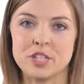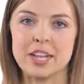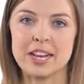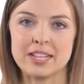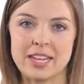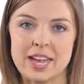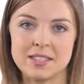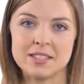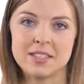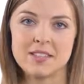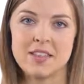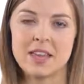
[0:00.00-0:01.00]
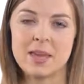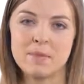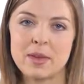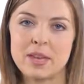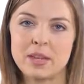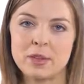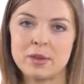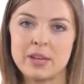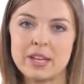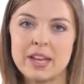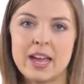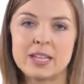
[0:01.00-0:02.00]
genetic test that can be
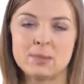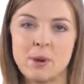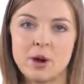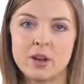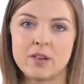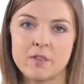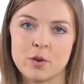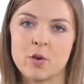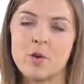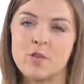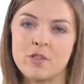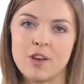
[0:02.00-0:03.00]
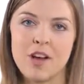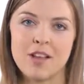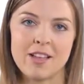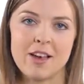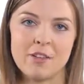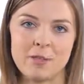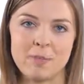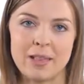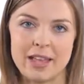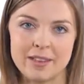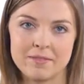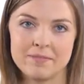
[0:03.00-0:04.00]
included as part of your overall health
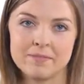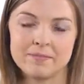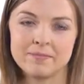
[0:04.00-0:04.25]
plan.